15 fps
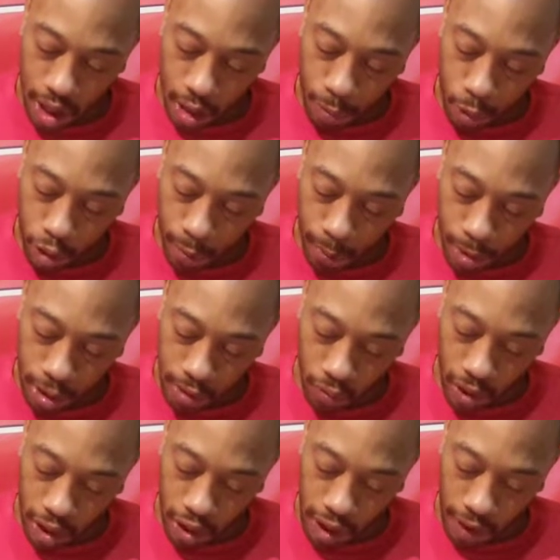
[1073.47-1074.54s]
A poor
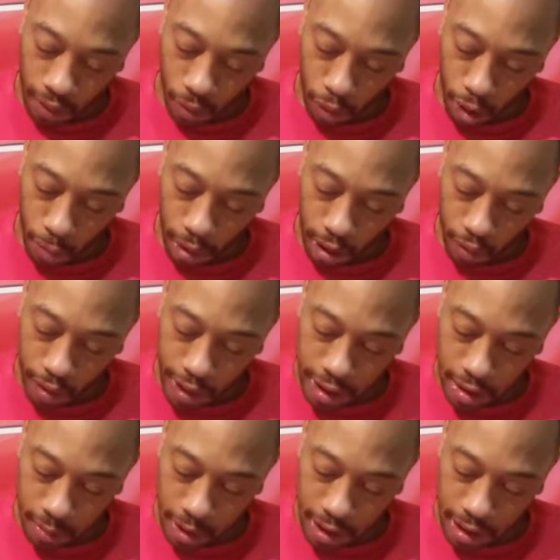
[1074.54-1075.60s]
person really don't have to worry about a
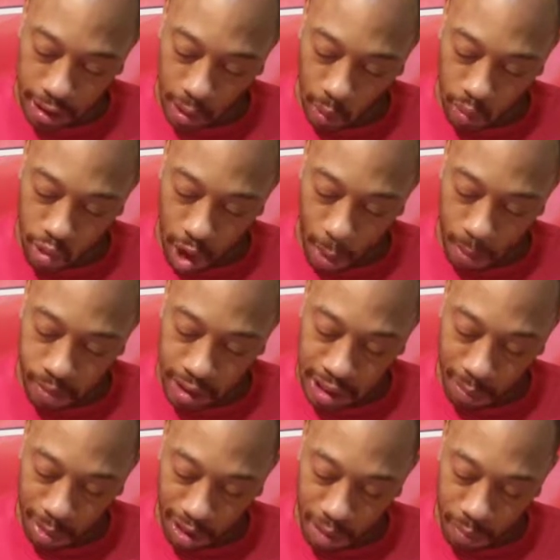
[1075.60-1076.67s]
ransom because no robber would
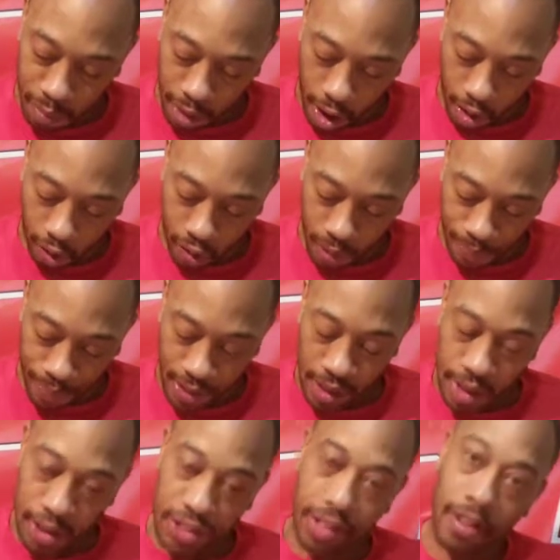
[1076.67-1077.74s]
typically bother him.
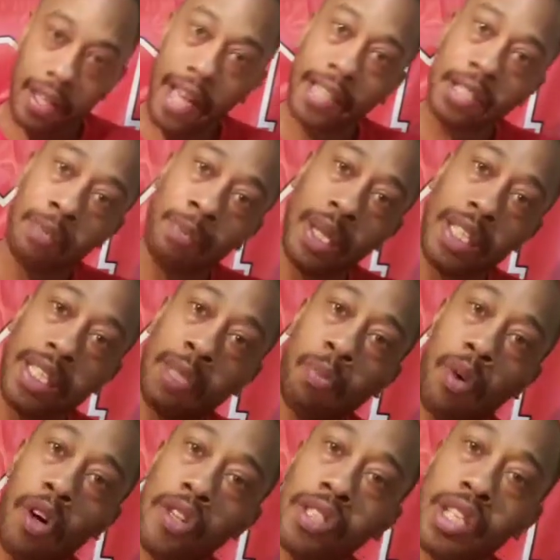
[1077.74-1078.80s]
So like Biggie
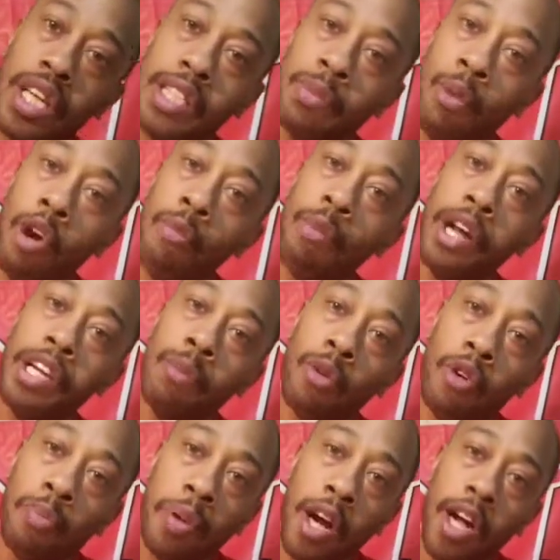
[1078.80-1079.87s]
Smalls says, more money,
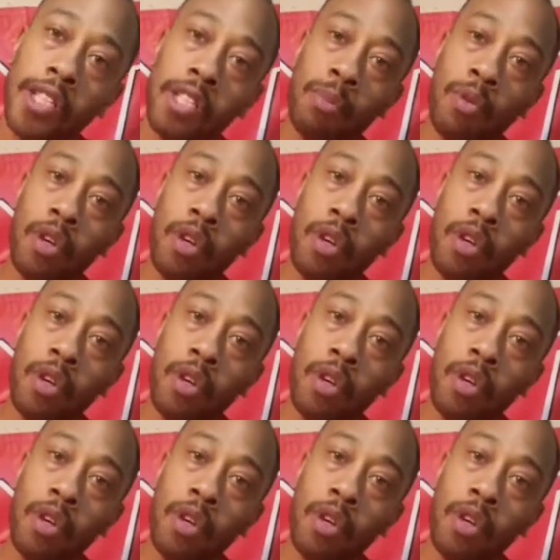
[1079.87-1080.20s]
more problems.